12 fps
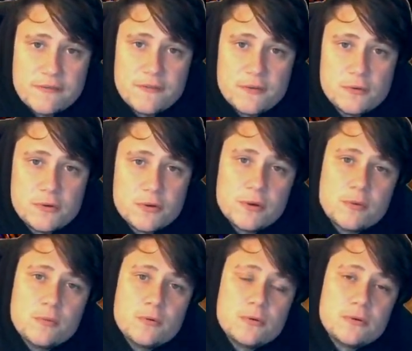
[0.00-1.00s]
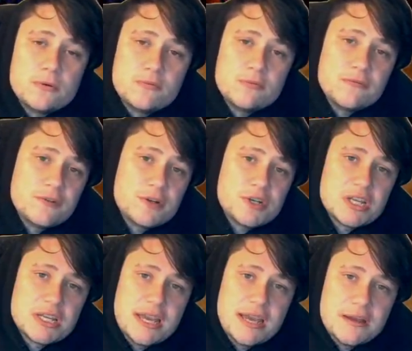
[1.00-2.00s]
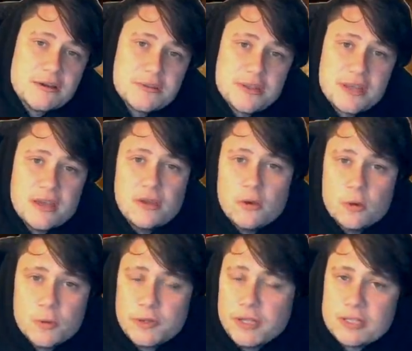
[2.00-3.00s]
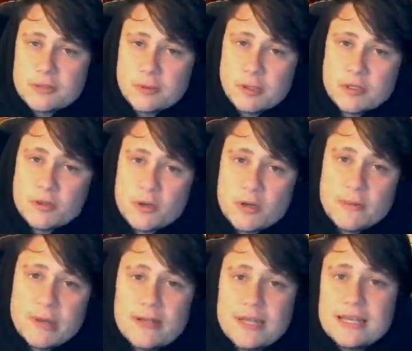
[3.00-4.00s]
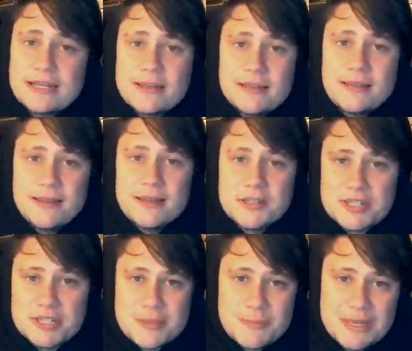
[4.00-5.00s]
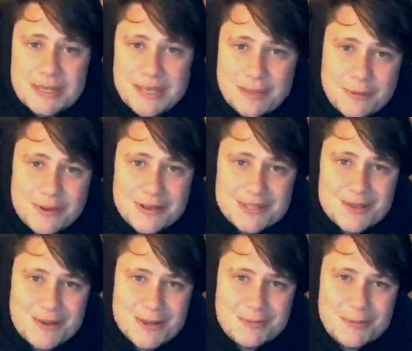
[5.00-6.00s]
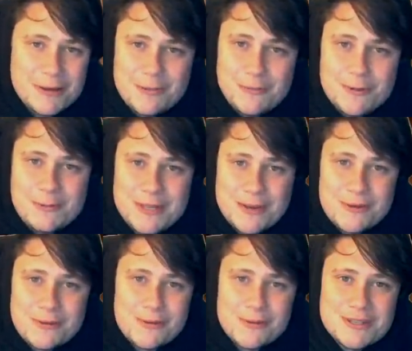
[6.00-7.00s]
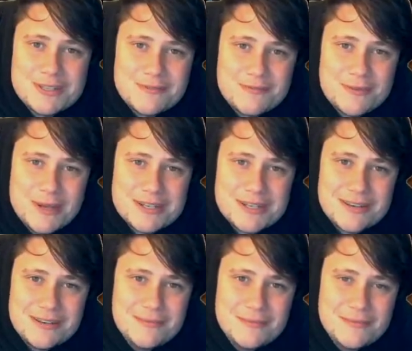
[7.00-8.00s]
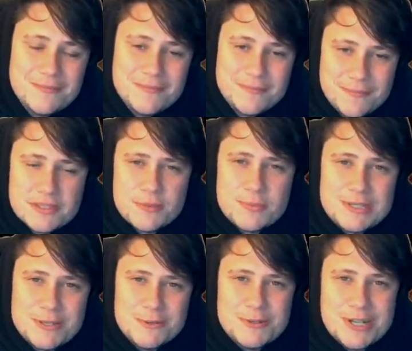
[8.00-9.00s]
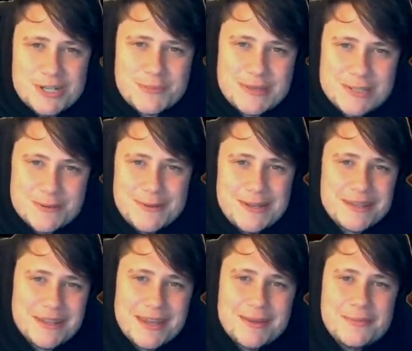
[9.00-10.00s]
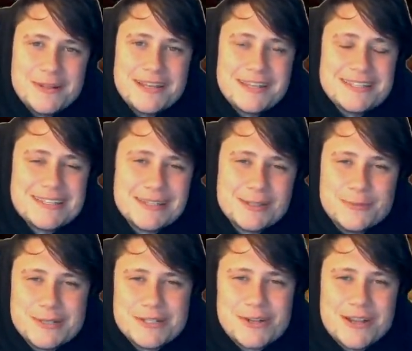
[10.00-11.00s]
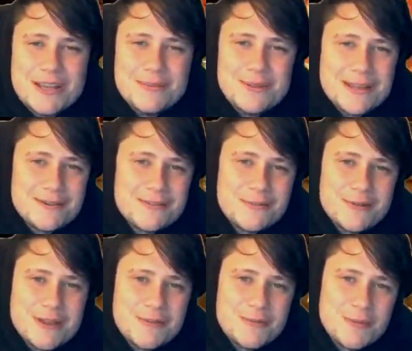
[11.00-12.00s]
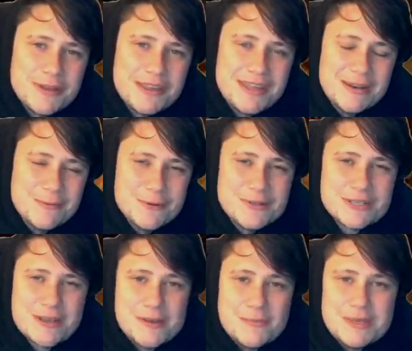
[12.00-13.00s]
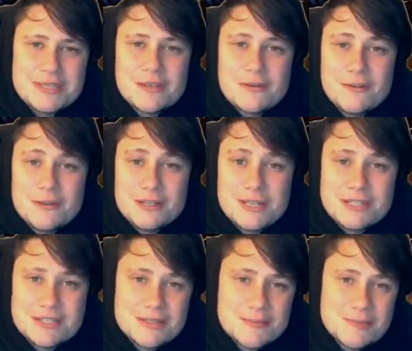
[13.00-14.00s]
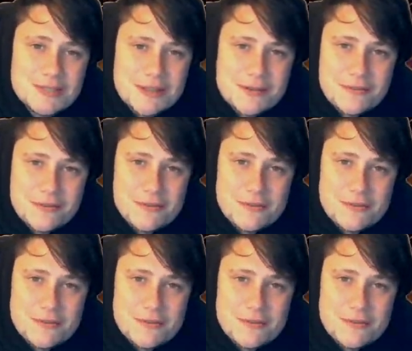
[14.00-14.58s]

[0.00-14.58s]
are full Grit Ward, refreshing health, all things we're going to talk about later. Just something to keep you guys occupied while we go through this information. Don't be too judgmental about the gameplay. It is a little bit tricky playing on 300 ping, and we're just kind of messing around and testing some stuff.